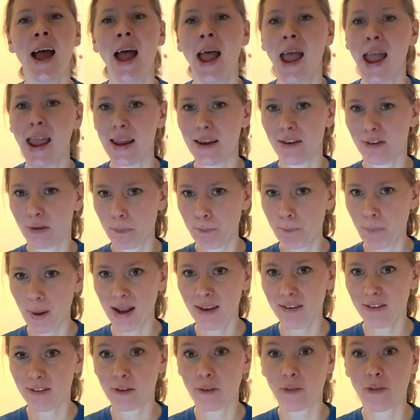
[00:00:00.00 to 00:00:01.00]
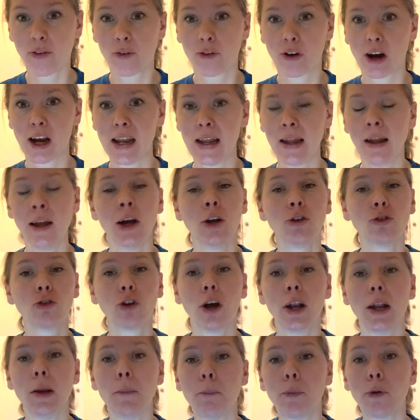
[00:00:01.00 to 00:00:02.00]
It's best of three.
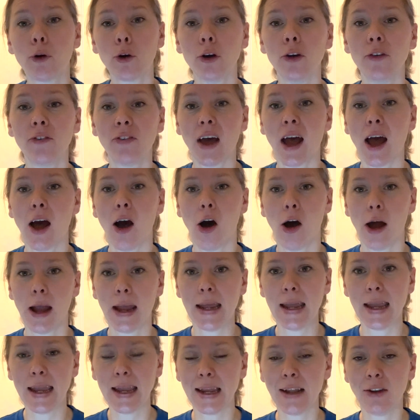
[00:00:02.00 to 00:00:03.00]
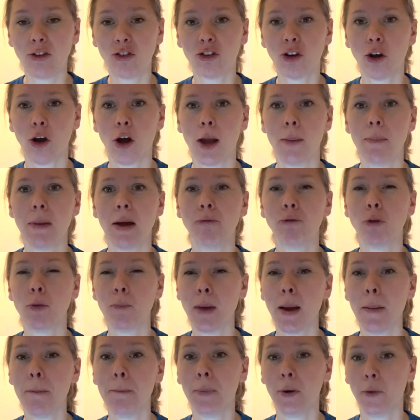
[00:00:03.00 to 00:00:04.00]
Try and improve that height each time. And
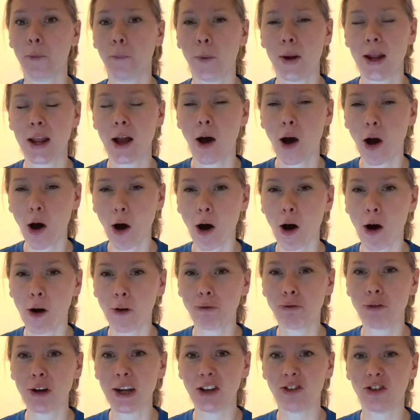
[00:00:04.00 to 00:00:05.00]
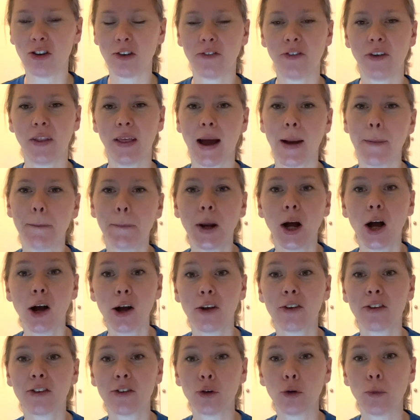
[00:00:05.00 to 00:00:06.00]
remember, we are reaching for that
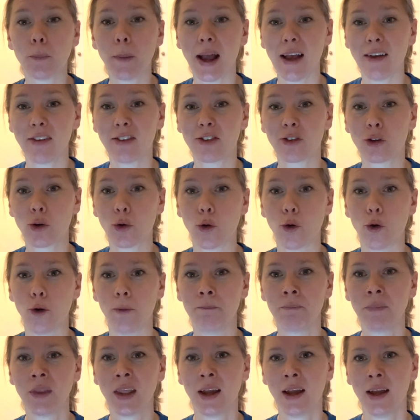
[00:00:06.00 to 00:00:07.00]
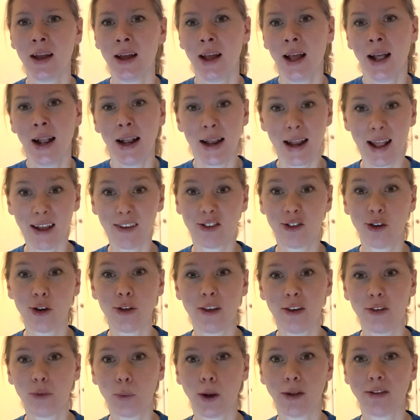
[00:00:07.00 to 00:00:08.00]
personal best score. Let's do
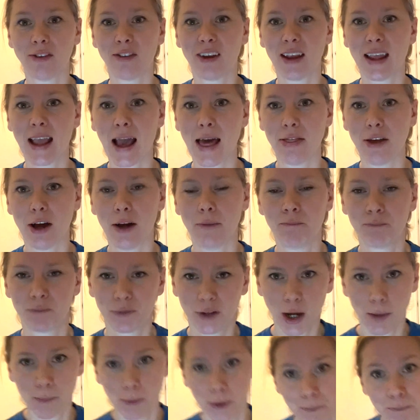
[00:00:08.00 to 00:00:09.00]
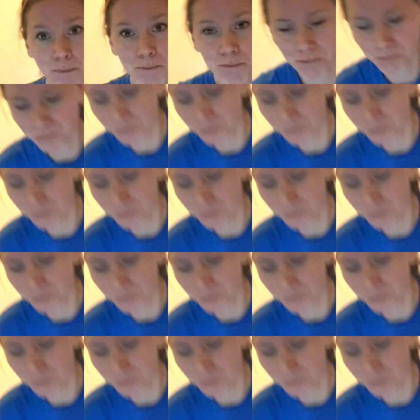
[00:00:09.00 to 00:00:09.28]
this one together. Come on.